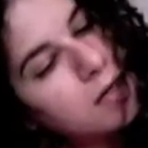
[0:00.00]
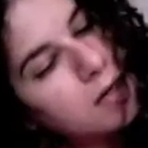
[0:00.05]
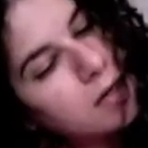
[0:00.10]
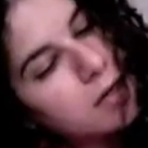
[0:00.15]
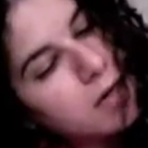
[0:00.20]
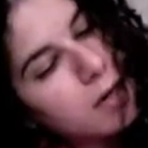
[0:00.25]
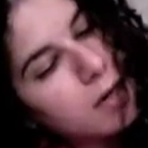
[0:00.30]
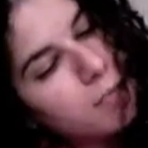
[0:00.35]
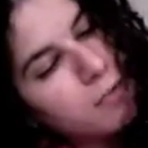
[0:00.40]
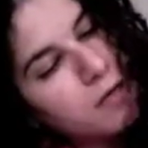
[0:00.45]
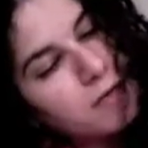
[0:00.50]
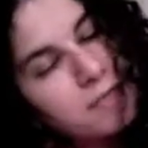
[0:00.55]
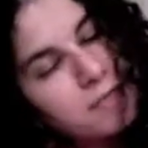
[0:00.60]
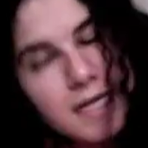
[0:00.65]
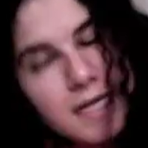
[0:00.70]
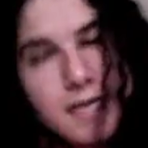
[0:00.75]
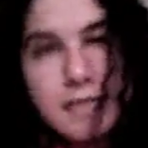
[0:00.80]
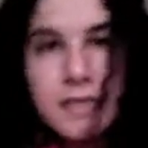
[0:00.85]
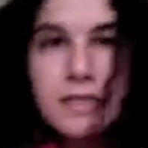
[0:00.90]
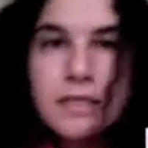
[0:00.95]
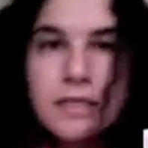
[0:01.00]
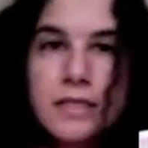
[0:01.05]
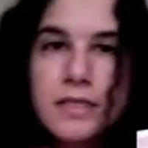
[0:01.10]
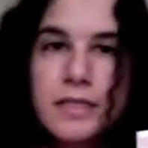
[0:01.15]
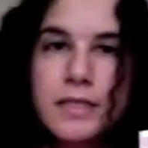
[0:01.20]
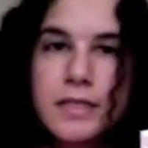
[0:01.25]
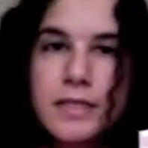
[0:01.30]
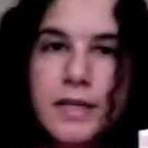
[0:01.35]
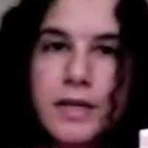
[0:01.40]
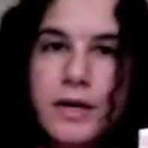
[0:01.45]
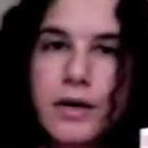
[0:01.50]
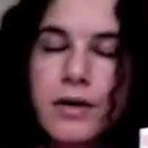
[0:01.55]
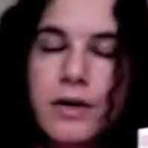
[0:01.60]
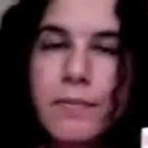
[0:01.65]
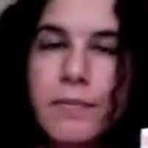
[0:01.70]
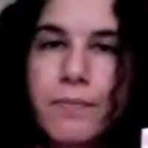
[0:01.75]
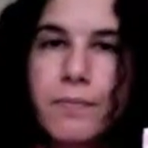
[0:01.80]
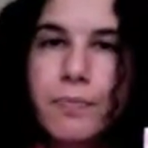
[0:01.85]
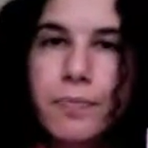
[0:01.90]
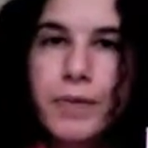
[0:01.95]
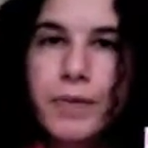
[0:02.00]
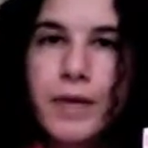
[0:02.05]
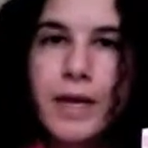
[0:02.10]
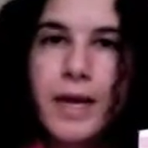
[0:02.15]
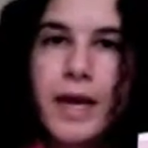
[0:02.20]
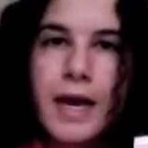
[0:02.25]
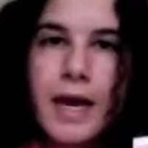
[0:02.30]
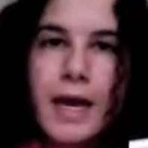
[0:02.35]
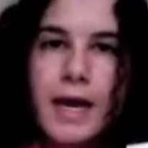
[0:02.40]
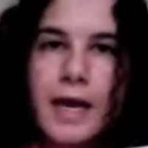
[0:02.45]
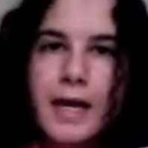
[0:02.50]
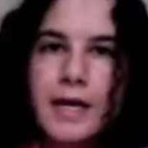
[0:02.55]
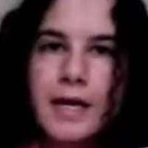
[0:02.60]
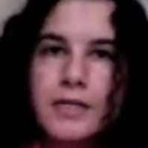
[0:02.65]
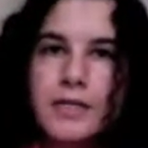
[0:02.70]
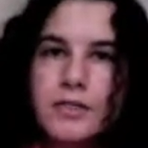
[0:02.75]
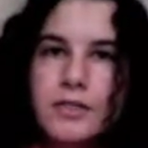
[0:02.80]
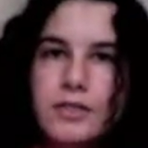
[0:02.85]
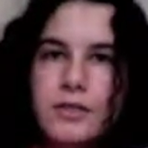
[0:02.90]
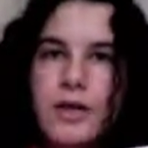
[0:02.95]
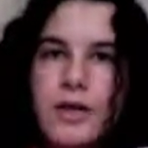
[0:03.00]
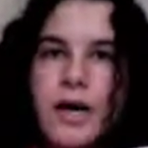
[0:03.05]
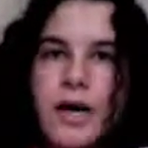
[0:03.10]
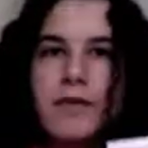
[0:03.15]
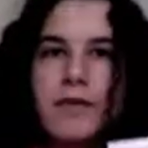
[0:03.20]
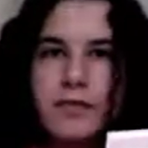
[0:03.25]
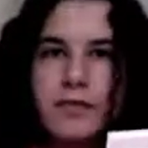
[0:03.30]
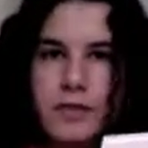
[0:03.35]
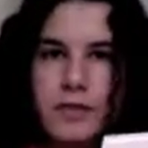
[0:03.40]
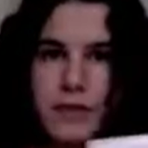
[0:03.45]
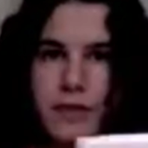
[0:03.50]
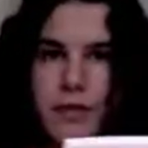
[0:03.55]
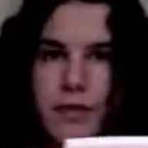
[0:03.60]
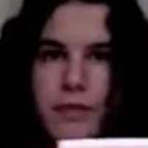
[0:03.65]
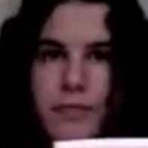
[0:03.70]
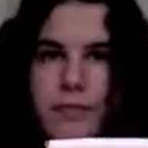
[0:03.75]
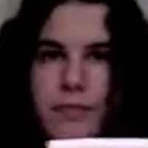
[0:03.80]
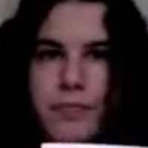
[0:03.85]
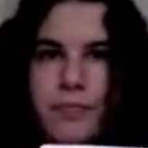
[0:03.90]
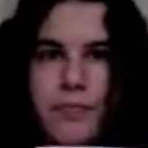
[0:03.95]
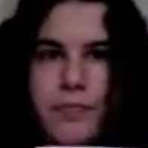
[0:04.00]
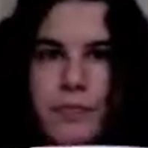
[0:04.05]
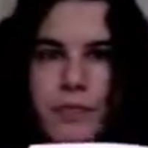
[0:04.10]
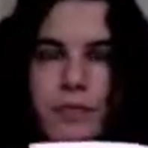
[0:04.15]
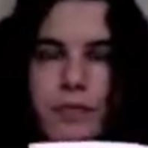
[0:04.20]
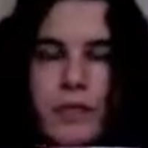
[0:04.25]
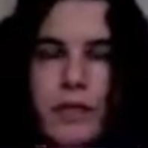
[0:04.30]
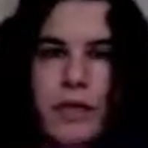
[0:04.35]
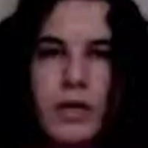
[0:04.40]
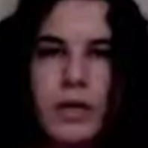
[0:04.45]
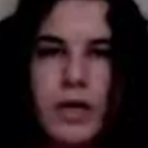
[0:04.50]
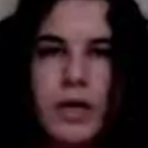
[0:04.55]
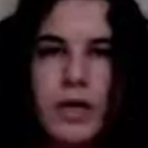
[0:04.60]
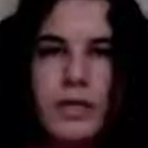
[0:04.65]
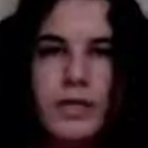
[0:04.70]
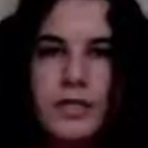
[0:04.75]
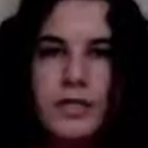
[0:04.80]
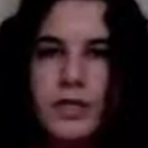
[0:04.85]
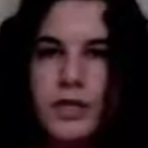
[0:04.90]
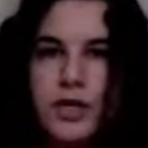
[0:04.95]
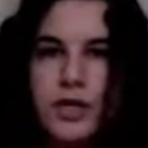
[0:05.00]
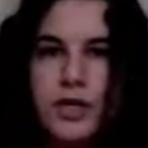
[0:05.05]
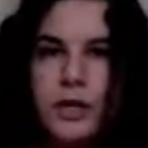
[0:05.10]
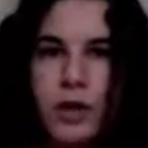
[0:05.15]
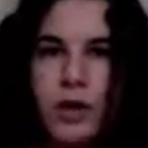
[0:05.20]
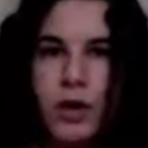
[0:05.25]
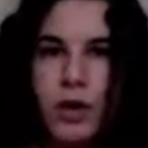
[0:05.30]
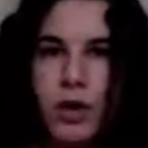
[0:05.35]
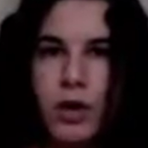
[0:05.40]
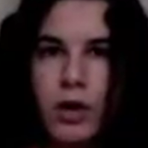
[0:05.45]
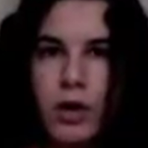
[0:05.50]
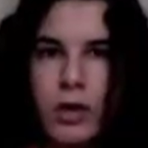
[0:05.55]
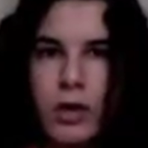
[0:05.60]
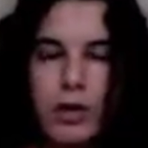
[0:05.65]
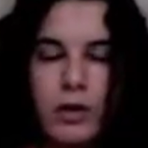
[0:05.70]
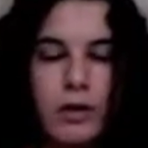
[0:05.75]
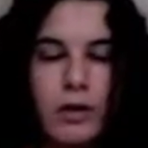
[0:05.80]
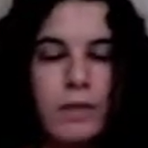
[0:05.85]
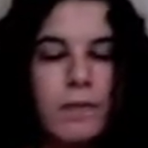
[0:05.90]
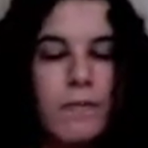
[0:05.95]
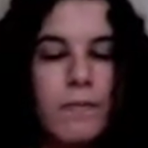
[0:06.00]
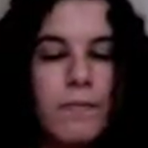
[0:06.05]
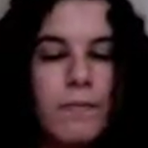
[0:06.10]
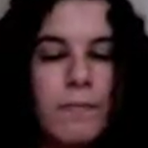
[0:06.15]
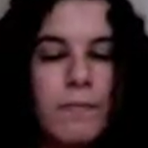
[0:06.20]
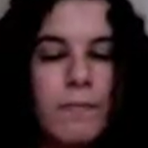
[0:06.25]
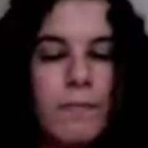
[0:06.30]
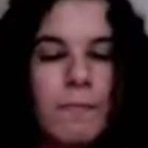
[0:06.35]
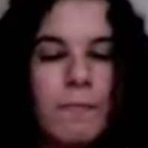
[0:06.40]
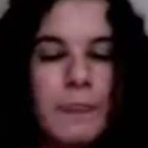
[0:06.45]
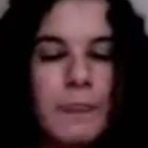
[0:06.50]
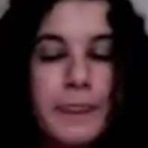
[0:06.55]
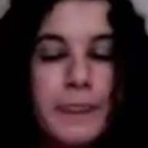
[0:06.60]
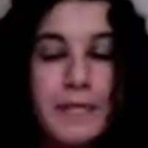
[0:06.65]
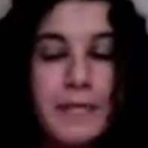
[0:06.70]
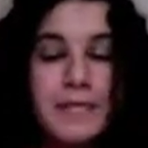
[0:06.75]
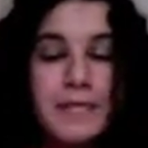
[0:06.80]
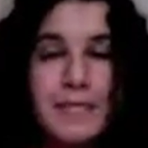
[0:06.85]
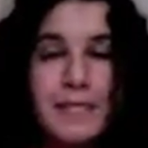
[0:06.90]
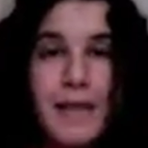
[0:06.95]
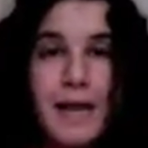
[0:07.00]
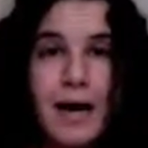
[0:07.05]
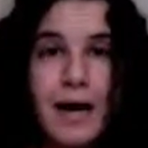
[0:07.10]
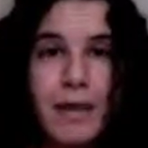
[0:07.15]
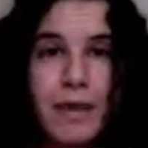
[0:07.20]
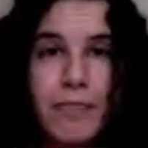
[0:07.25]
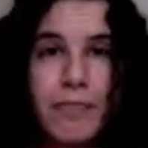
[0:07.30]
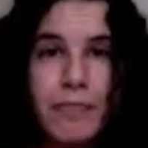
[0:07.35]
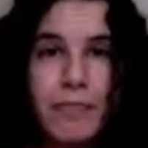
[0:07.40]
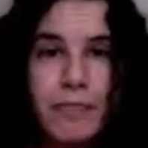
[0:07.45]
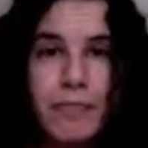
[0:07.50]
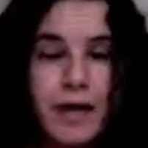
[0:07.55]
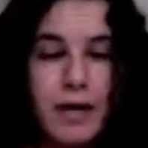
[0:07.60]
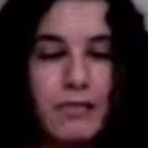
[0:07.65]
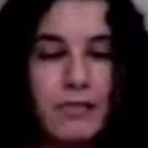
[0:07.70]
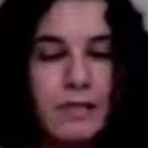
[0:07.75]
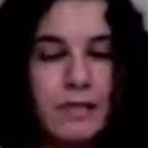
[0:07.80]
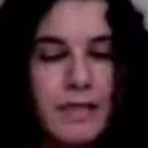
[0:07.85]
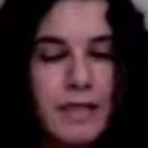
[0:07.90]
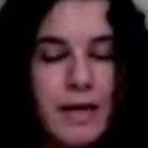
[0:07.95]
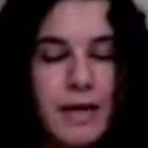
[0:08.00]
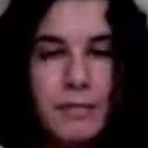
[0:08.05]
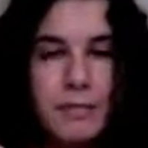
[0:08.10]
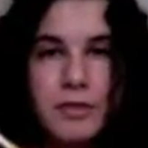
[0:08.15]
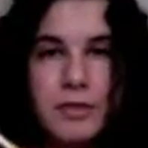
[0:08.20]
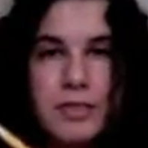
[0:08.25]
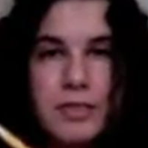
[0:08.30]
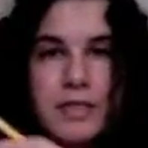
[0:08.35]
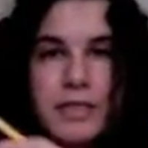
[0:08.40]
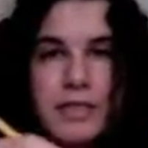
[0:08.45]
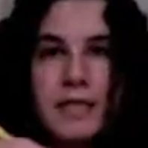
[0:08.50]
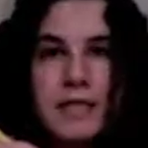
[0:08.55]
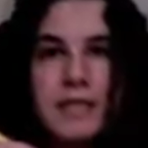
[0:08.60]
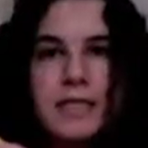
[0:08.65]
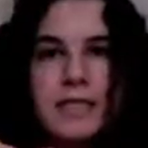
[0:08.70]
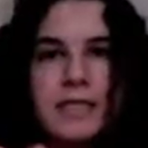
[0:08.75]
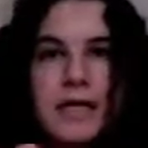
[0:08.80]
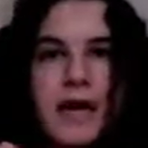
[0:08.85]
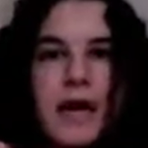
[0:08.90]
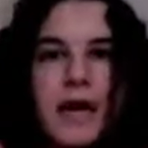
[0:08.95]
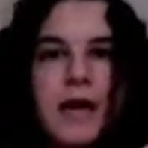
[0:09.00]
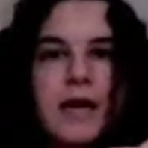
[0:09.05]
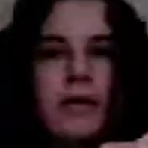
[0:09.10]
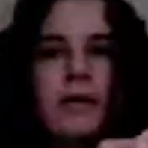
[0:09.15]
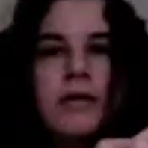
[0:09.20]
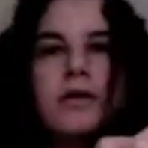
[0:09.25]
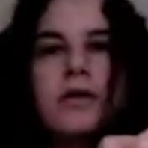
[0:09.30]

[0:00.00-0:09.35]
couple of sentences here, and you have to circle the sa. Every time you see the sa,